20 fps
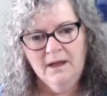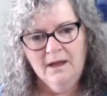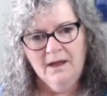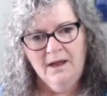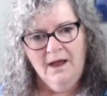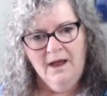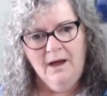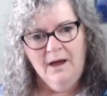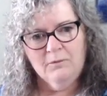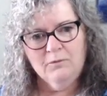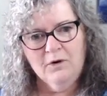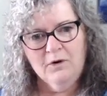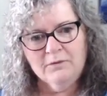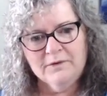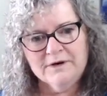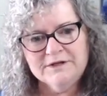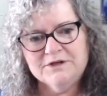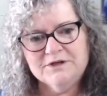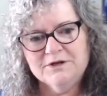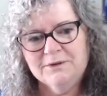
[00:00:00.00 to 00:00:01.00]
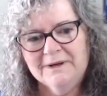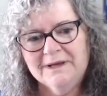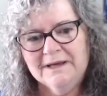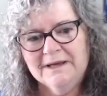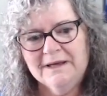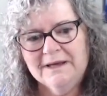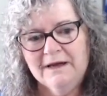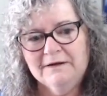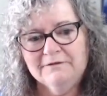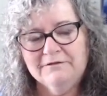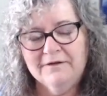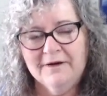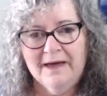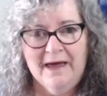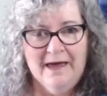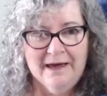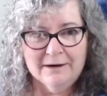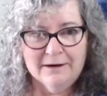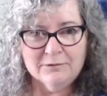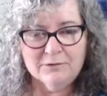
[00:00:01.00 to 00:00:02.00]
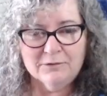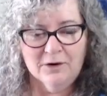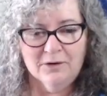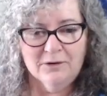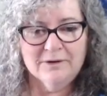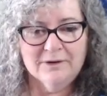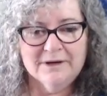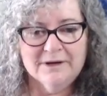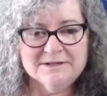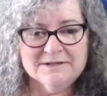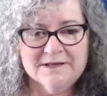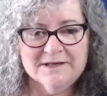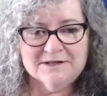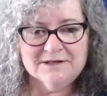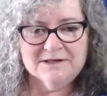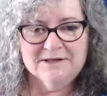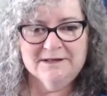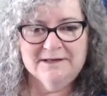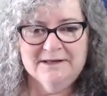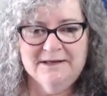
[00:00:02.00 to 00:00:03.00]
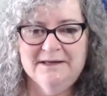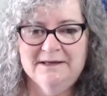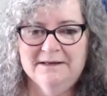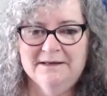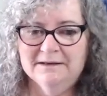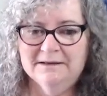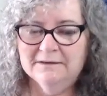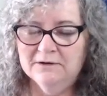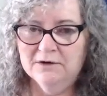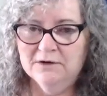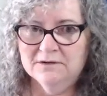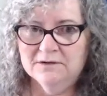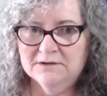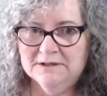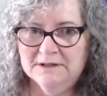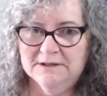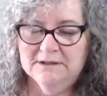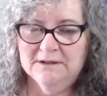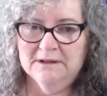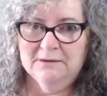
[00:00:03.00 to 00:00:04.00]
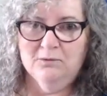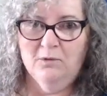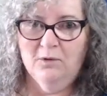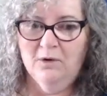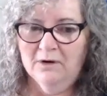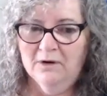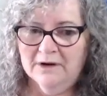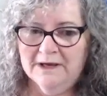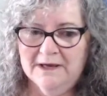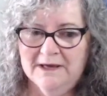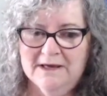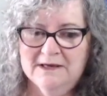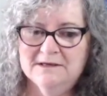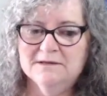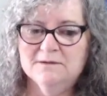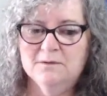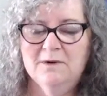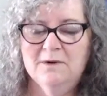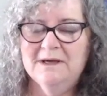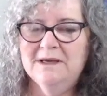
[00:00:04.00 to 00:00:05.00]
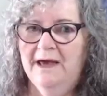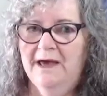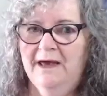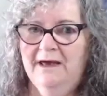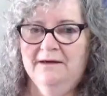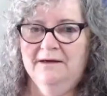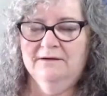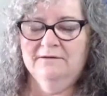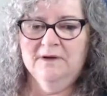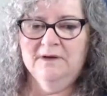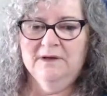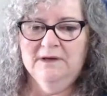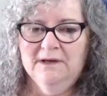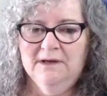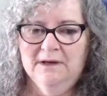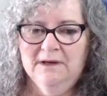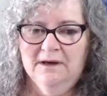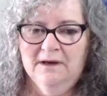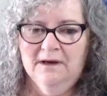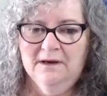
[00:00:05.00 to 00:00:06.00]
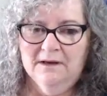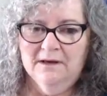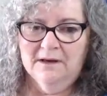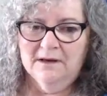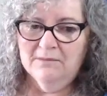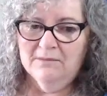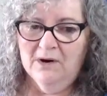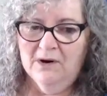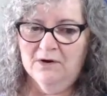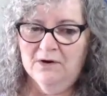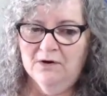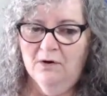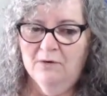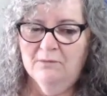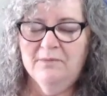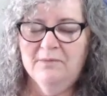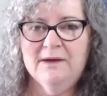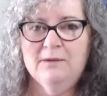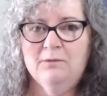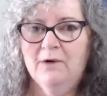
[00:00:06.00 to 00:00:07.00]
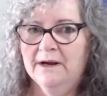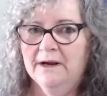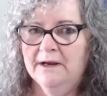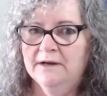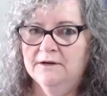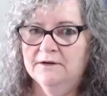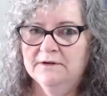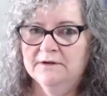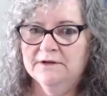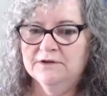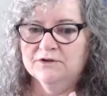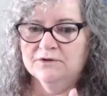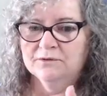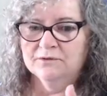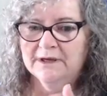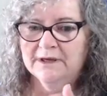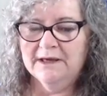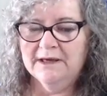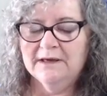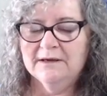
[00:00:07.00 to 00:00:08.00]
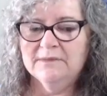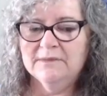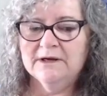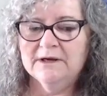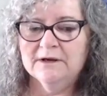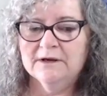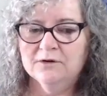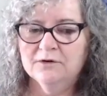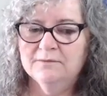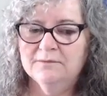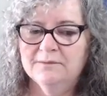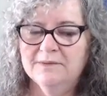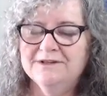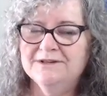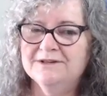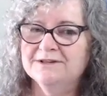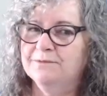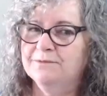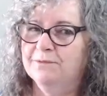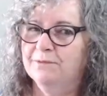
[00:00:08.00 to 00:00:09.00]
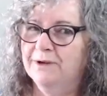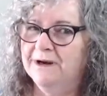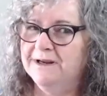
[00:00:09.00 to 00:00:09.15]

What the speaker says: And what we're doing for our role is actually using what keys we have. It might not be one individual key, but it could be just one